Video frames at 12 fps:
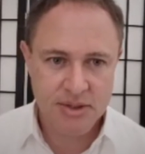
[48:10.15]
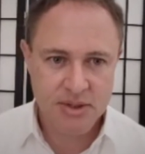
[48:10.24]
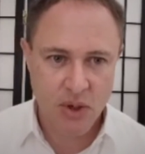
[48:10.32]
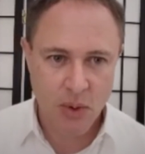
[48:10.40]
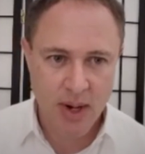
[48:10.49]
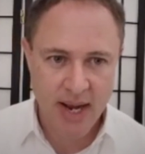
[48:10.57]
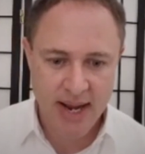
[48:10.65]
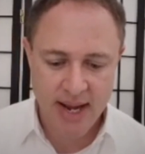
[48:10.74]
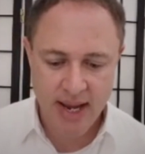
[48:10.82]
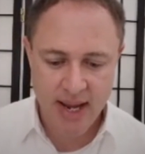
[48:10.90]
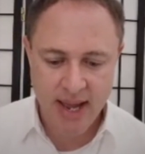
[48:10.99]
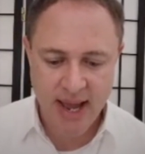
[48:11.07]
So
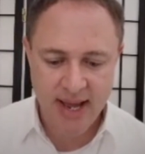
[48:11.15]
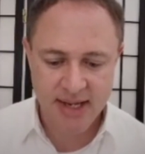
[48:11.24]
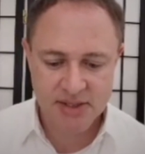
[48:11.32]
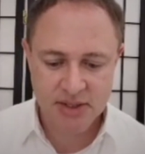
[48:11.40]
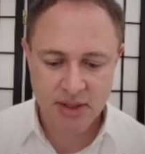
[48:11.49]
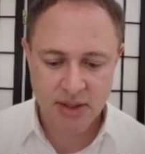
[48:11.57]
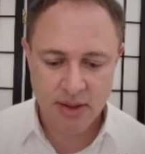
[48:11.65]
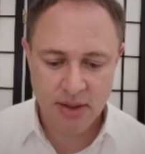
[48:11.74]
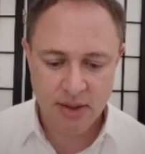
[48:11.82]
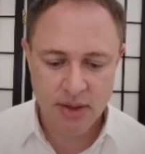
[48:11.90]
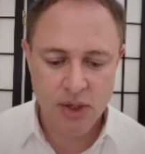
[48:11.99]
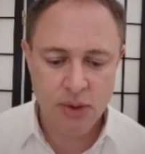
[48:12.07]
I ask
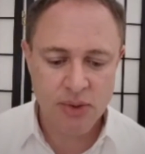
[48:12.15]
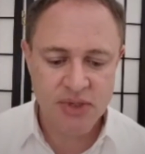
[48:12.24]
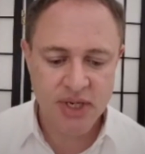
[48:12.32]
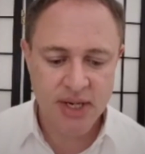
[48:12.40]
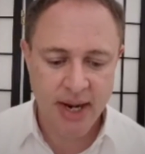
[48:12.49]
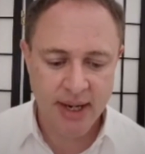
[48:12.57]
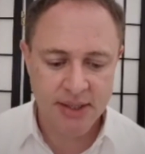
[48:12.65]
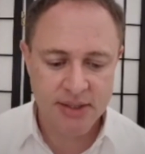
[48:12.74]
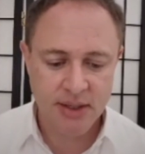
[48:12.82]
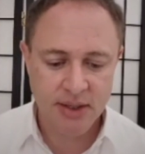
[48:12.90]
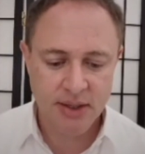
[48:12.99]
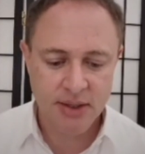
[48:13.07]
you
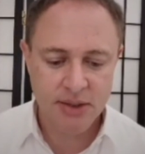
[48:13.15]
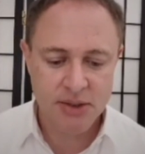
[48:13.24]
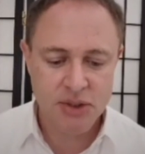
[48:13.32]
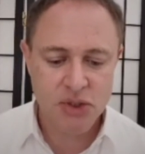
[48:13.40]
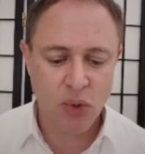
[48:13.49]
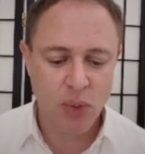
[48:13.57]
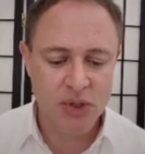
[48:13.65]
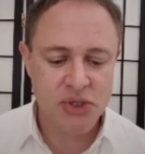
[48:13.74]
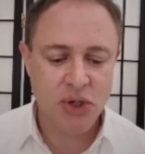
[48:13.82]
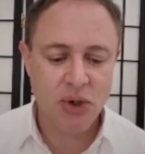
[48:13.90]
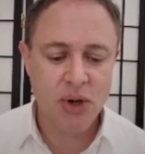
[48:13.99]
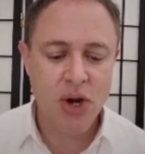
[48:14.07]
tonight to
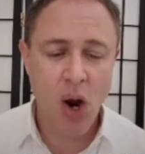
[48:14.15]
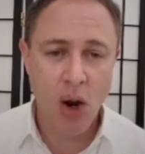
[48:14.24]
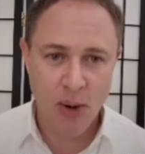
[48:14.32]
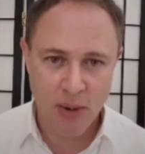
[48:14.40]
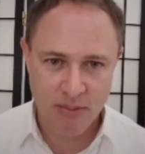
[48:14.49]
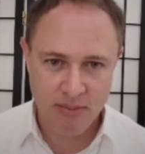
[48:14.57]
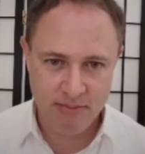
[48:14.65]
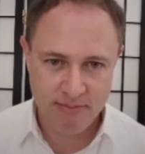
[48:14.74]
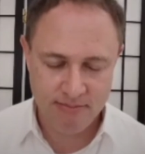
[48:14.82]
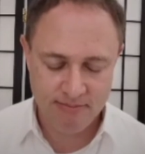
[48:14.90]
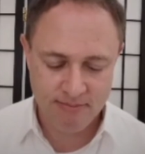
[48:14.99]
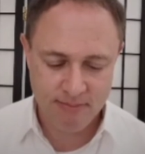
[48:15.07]
return home
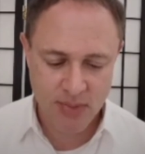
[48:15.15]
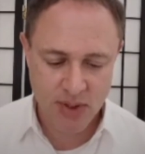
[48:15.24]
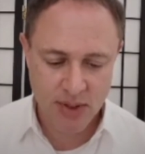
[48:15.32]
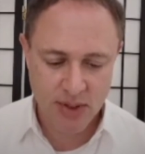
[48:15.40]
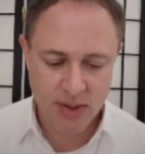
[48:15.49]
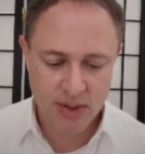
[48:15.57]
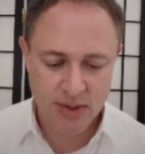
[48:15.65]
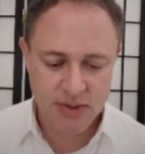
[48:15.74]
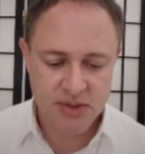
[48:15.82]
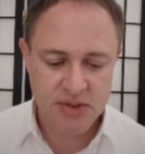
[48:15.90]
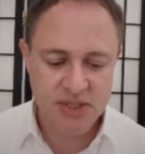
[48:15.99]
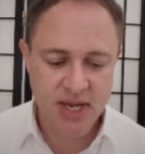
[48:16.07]

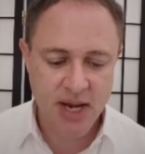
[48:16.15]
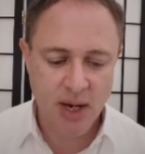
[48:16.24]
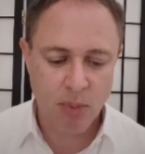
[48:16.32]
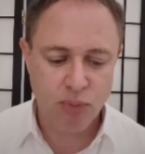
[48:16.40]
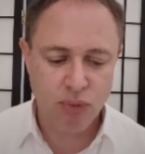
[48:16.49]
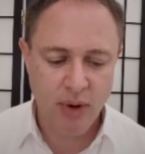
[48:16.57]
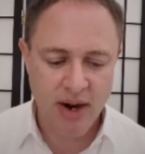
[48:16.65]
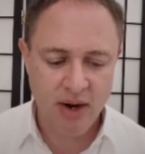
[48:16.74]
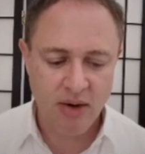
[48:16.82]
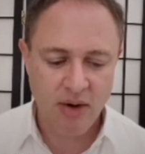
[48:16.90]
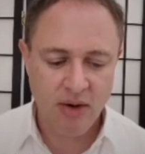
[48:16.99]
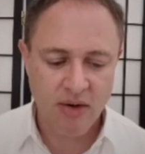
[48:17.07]
to say a
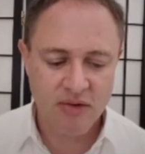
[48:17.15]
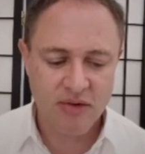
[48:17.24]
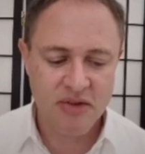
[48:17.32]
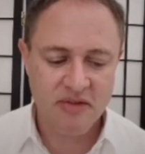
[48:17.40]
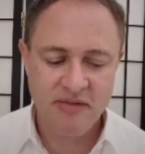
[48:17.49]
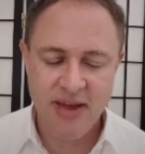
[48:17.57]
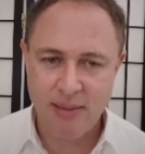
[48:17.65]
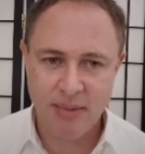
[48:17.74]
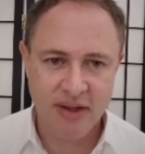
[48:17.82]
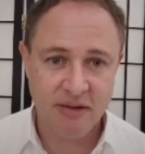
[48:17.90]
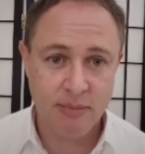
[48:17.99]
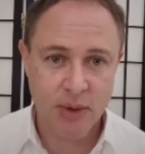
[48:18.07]
prayer for the
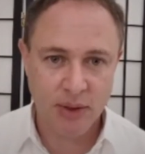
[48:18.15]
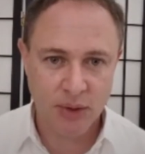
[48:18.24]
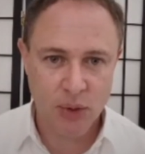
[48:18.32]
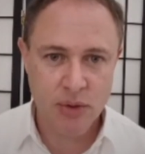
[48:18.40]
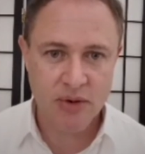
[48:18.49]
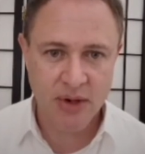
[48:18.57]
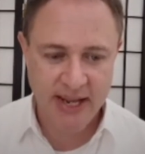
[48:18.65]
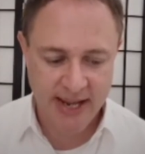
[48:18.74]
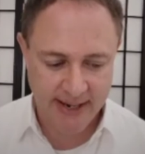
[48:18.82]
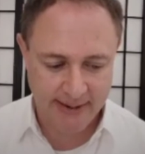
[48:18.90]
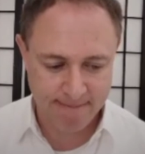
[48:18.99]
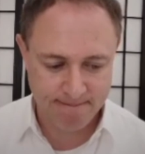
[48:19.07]
family of Martin Luther
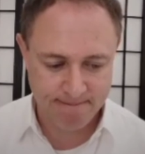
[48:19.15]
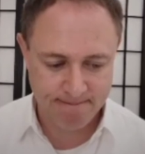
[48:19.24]
King.